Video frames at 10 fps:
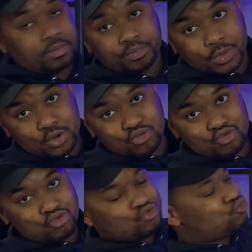
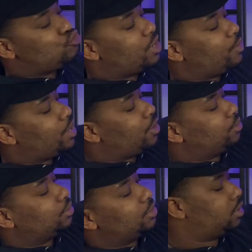Woo, here we go.
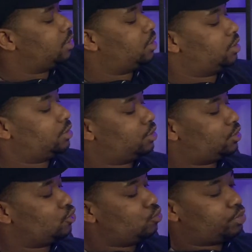
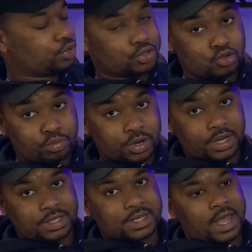Super
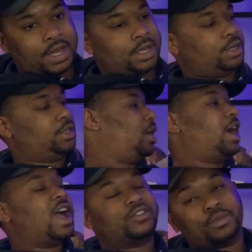excited. I
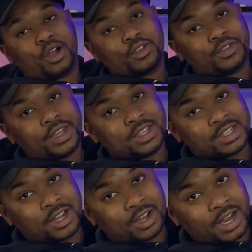have some other things in
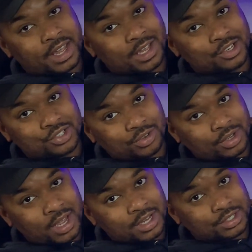here that I can't show you
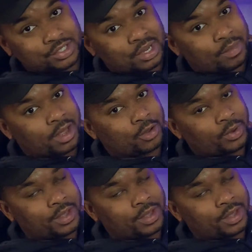guys just yet, by the way.